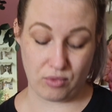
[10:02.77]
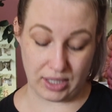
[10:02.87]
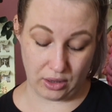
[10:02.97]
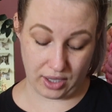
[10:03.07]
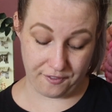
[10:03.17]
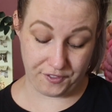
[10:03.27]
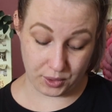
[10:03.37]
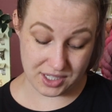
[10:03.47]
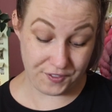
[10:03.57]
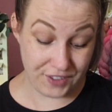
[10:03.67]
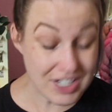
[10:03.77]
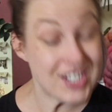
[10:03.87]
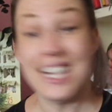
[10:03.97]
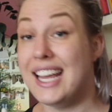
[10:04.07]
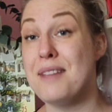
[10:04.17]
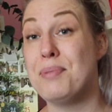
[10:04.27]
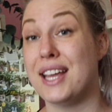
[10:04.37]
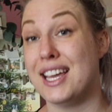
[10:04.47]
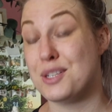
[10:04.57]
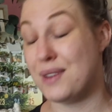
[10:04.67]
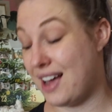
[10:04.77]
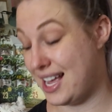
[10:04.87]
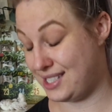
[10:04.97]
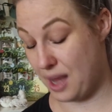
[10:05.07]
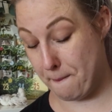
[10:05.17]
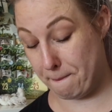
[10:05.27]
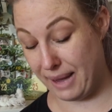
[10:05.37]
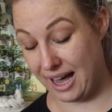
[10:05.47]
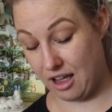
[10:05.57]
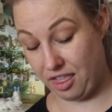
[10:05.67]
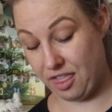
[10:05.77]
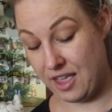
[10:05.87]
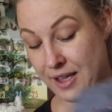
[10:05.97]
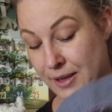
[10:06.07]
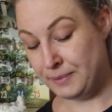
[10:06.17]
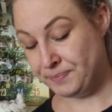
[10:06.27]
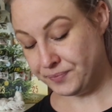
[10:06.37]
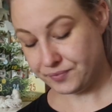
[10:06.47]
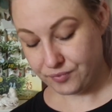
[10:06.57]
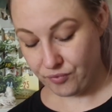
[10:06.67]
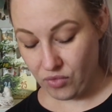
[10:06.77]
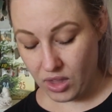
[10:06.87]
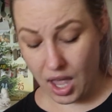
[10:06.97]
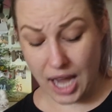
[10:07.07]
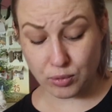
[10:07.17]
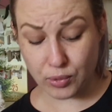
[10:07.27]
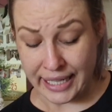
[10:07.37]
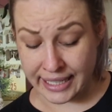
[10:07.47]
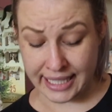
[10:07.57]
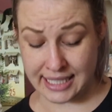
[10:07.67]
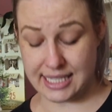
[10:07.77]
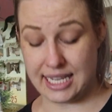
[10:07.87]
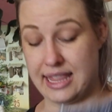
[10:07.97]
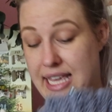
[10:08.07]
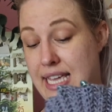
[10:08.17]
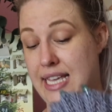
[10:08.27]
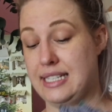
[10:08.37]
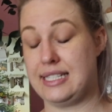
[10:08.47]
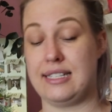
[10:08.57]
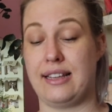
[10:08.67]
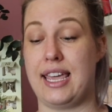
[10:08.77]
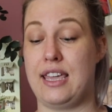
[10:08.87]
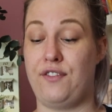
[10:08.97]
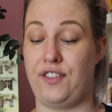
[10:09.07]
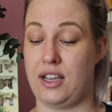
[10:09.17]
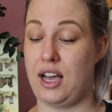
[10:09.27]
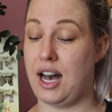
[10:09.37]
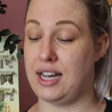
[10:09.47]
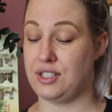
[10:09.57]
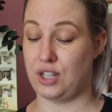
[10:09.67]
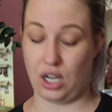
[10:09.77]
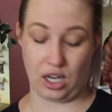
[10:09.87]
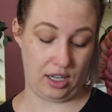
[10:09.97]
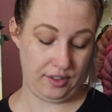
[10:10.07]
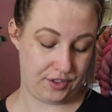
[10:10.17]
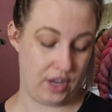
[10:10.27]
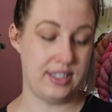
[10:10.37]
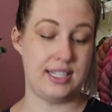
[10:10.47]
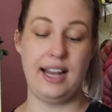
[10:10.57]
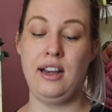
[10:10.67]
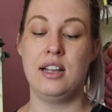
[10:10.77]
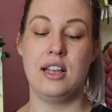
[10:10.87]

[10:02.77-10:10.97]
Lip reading: really looking forward to finishing it and putting it into a nice bath. I re-knit the sleeve cast off, no, this side,